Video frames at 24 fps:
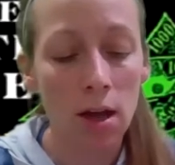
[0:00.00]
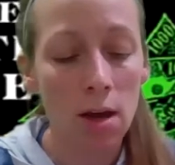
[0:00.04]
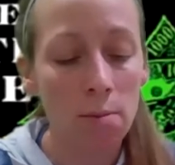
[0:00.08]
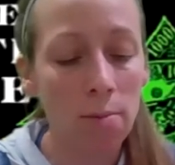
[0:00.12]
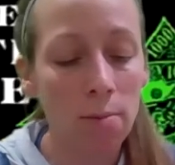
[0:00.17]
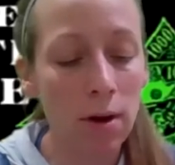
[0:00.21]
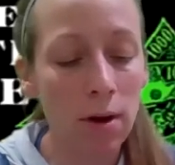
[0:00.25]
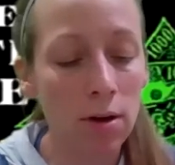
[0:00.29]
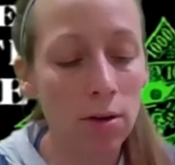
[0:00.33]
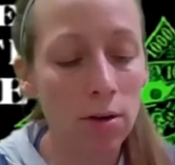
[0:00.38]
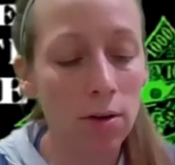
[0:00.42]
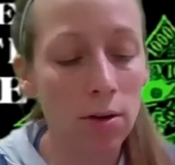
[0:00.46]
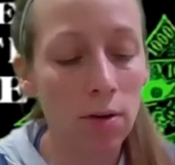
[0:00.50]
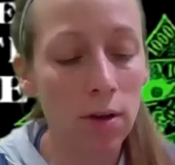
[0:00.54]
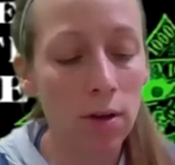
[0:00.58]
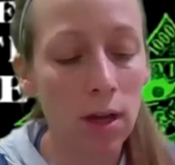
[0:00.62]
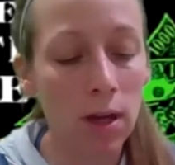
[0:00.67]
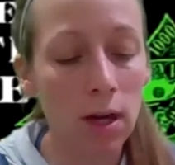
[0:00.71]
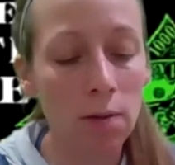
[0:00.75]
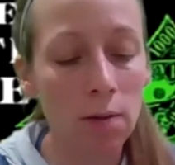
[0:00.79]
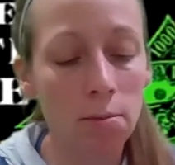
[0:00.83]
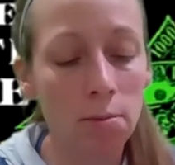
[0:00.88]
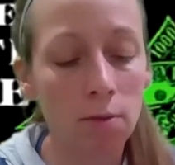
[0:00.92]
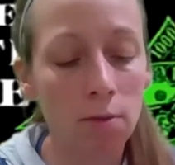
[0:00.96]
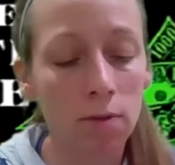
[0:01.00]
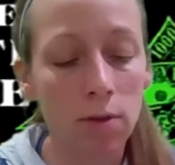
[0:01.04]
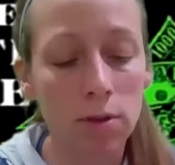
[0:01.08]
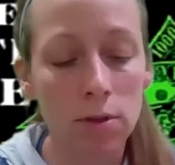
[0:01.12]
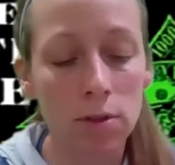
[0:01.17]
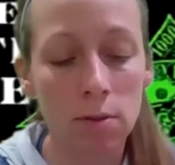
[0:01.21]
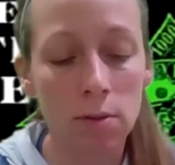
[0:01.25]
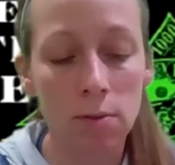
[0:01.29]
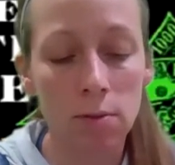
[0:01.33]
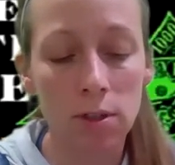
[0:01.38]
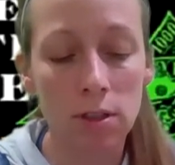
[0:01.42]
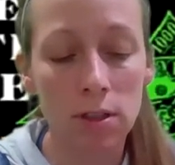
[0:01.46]
Better go get it before
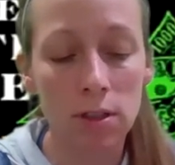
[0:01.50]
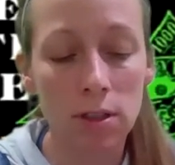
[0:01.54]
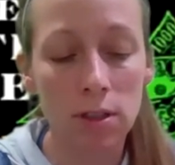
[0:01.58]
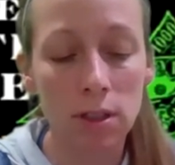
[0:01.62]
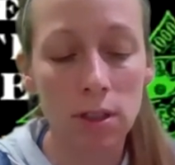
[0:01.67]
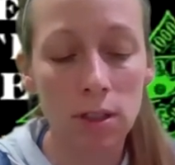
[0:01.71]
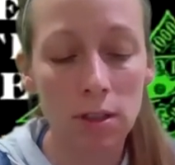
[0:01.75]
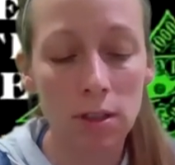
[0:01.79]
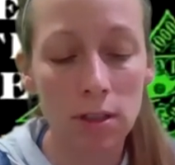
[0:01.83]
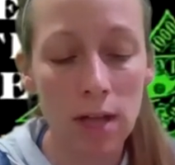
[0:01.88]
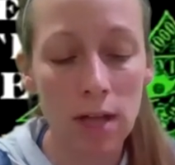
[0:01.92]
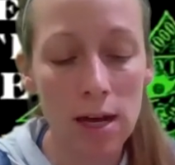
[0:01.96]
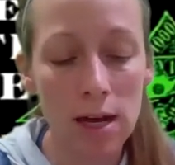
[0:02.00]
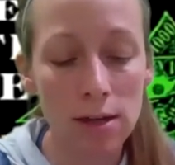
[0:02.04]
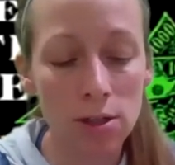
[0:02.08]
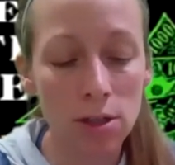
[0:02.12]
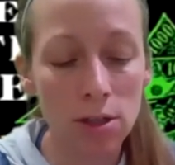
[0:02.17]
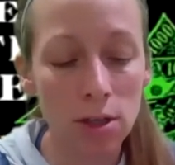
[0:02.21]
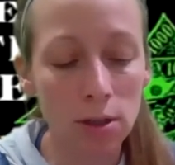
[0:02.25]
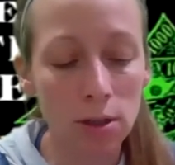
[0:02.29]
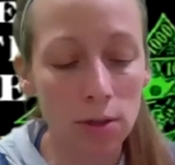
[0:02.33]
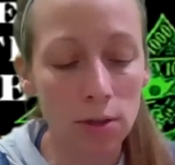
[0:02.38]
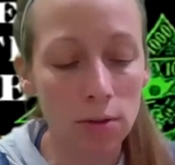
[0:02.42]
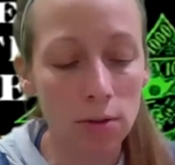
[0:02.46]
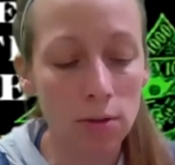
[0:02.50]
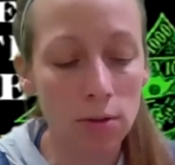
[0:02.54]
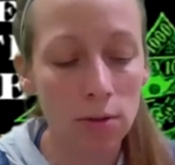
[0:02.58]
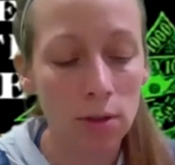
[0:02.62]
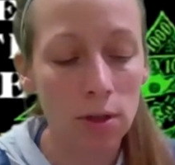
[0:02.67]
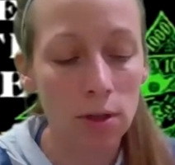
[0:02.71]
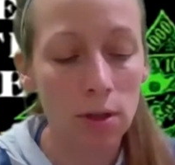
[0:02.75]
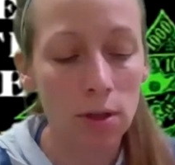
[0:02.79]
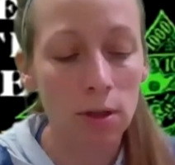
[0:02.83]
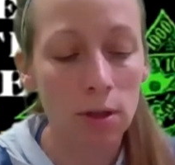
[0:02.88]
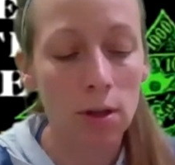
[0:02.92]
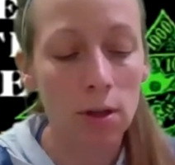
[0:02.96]
someone steals that too.
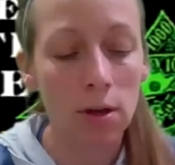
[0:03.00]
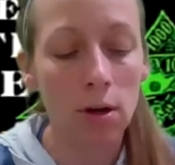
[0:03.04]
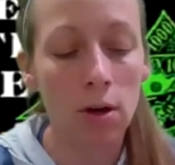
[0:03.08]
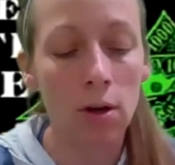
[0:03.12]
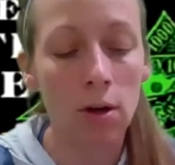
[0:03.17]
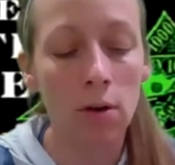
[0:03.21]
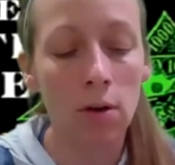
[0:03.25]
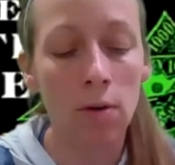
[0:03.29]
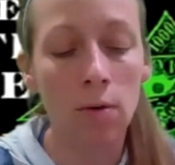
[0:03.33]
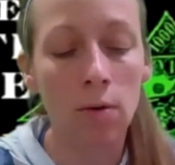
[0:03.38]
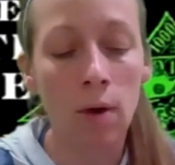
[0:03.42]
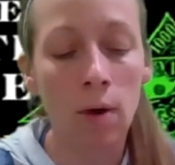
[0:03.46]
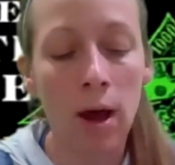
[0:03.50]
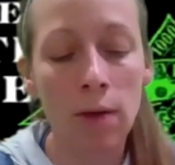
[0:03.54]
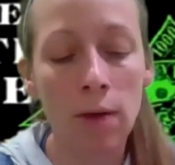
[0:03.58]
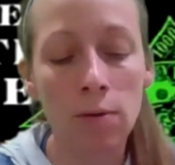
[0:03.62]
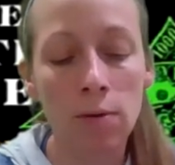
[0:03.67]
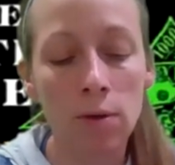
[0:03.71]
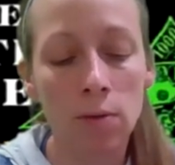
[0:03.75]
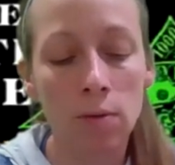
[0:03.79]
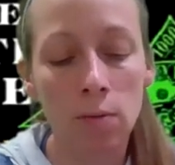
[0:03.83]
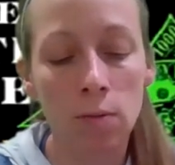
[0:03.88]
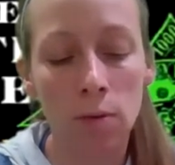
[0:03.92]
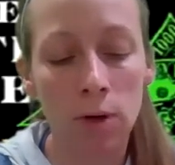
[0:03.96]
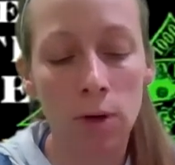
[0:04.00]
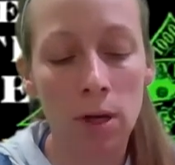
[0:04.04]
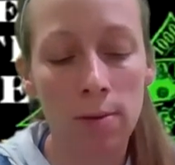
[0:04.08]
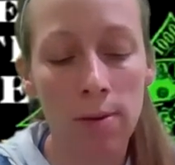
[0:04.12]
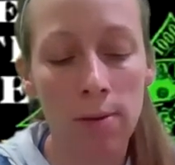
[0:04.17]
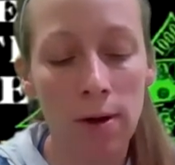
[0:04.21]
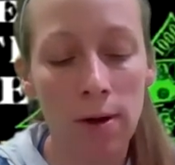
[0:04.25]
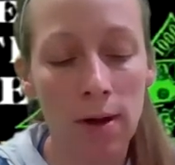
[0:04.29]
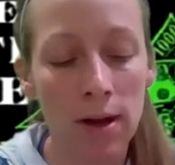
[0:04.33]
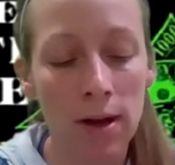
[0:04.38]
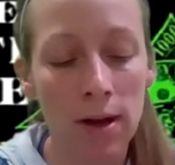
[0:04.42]
Oh, I wouldn't worry about